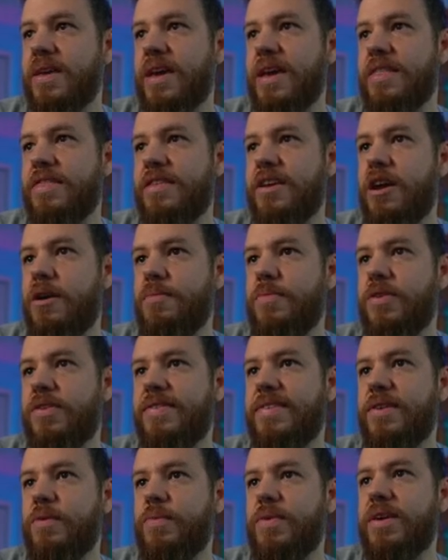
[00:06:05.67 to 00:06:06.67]
Ethereum, you
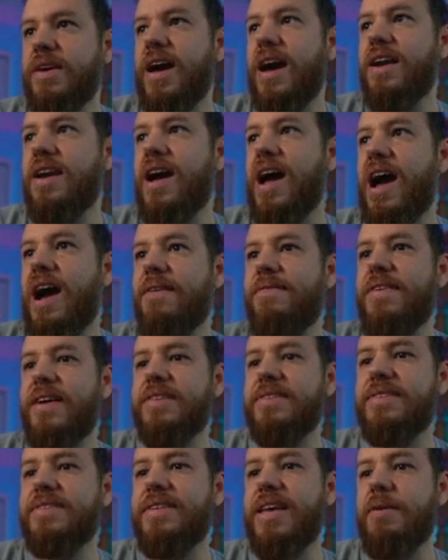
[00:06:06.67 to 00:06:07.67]
see, we kind of have
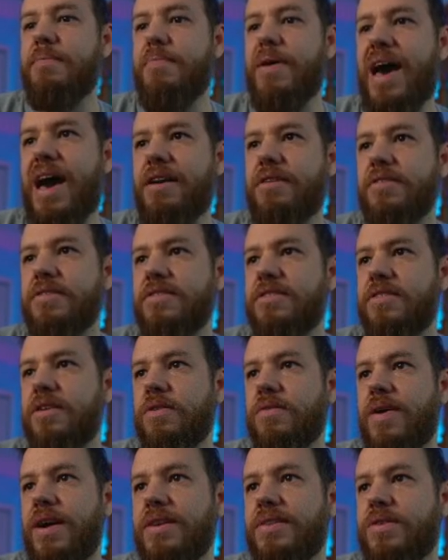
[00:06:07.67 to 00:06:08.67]
that same pattern
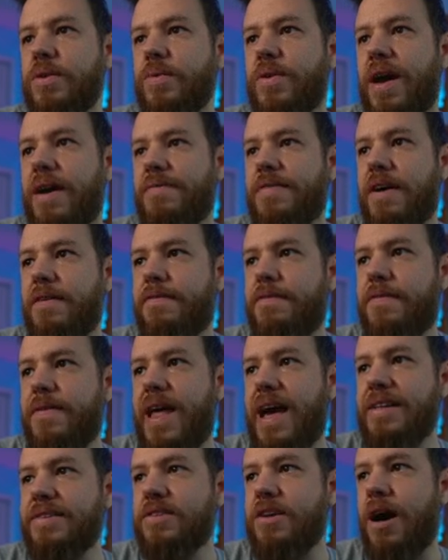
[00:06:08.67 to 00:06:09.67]
still, right? So we have that
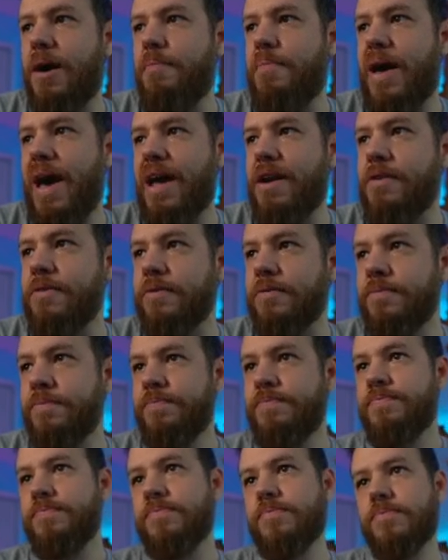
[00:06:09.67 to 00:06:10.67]
flat top pattern.
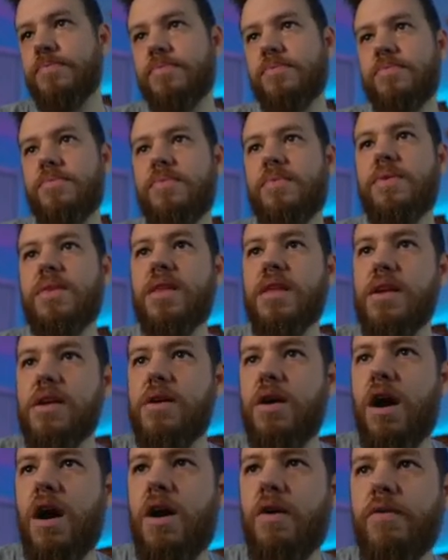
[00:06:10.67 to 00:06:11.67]

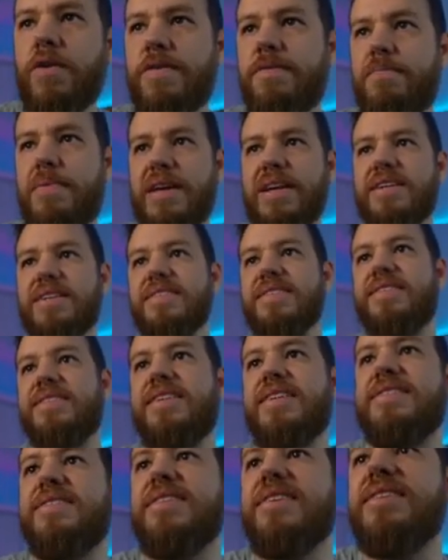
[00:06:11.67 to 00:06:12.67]
Uh, we've been
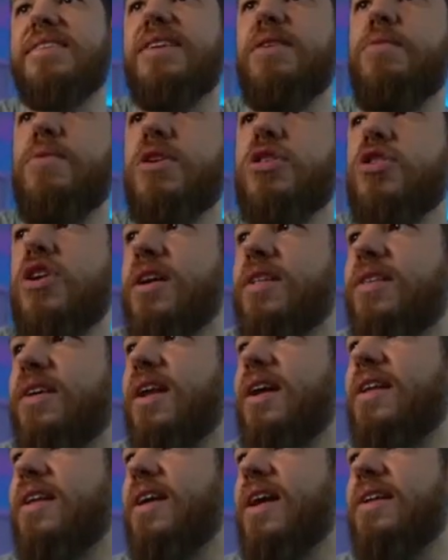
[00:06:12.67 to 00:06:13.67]
consistently rejected
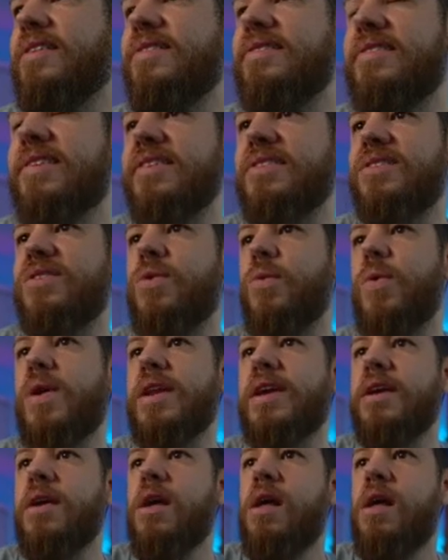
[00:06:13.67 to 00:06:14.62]
at, at 620.